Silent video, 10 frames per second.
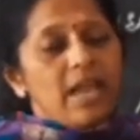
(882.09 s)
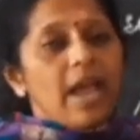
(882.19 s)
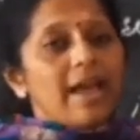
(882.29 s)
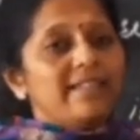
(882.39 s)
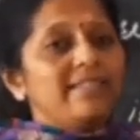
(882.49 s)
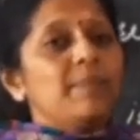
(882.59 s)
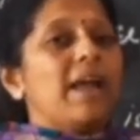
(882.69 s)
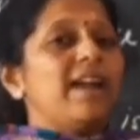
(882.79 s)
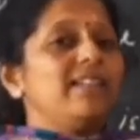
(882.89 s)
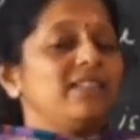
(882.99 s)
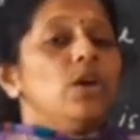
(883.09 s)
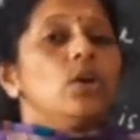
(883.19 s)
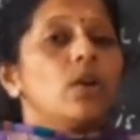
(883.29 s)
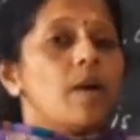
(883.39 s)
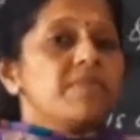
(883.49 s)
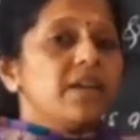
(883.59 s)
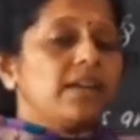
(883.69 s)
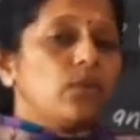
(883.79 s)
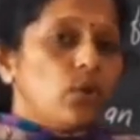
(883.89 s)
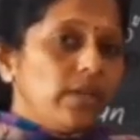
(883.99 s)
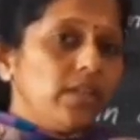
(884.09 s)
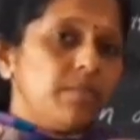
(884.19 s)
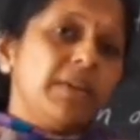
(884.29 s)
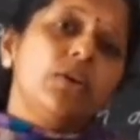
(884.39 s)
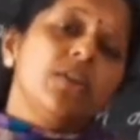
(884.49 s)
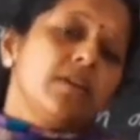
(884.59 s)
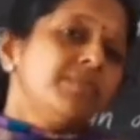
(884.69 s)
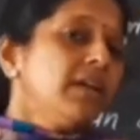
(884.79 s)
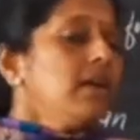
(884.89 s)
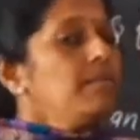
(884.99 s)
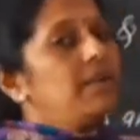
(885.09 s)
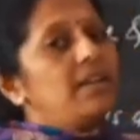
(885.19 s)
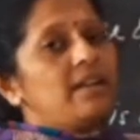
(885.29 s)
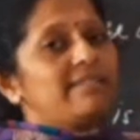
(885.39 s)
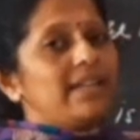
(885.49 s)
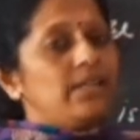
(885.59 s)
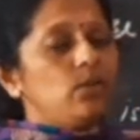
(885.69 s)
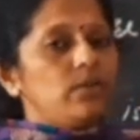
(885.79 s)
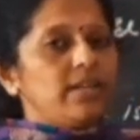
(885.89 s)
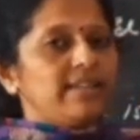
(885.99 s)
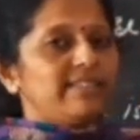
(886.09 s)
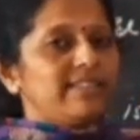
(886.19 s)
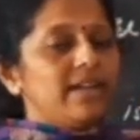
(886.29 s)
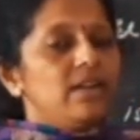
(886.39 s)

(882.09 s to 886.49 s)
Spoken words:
As the plants, crops are growing because of the minerals and nutrients,